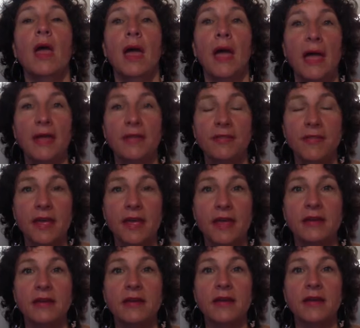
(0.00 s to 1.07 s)
And
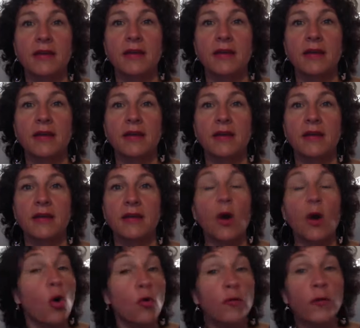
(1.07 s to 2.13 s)
then
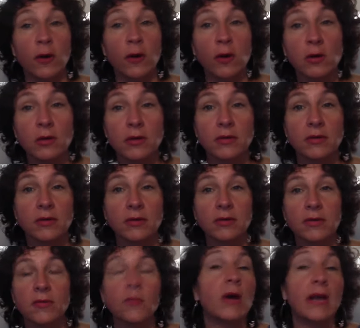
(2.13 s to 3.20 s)
over
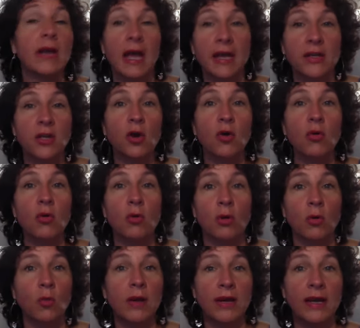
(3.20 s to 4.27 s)
what I know or
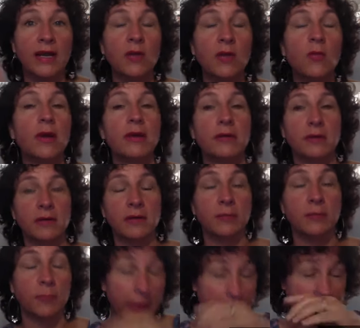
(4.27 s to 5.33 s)
what anyone
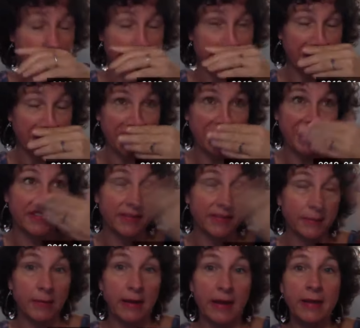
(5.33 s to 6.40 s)
brings to me,
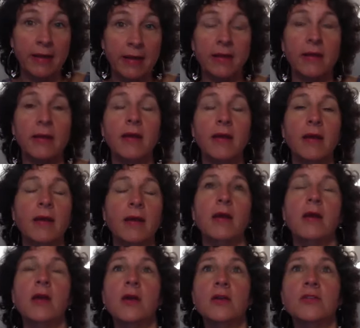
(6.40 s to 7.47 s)
right?
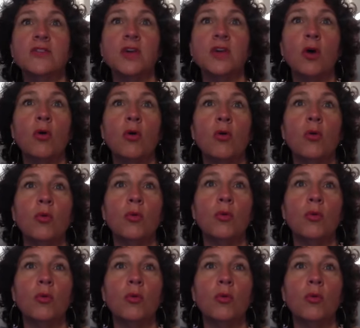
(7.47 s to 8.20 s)
So